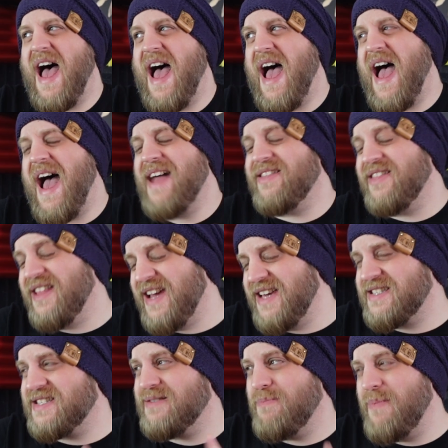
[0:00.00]
at
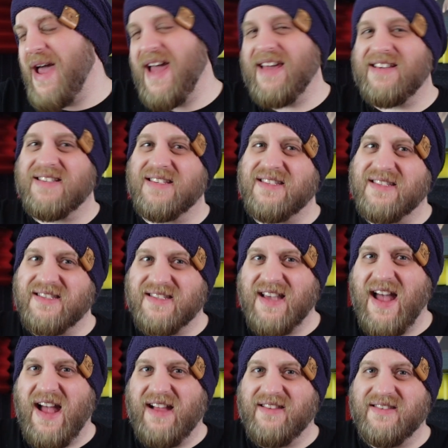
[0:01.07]
least makes
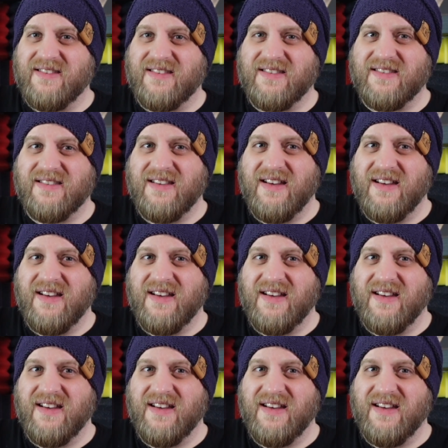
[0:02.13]
sense.